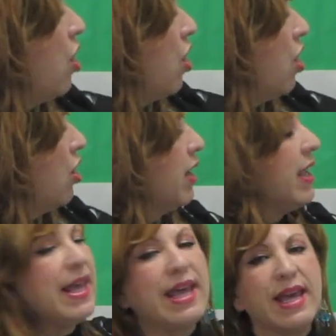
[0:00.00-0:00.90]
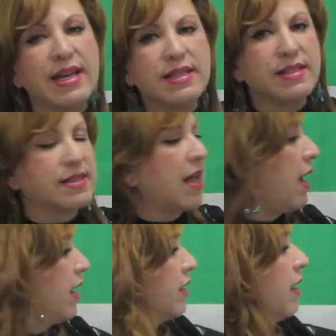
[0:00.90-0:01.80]
are
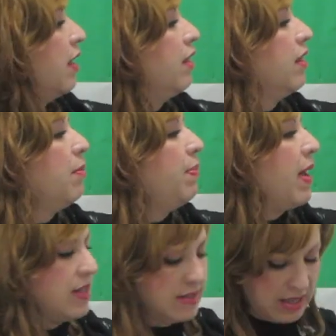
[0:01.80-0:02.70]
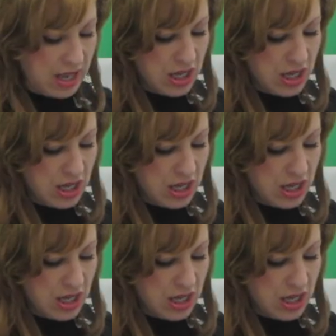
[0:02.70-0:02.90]
inside the bus.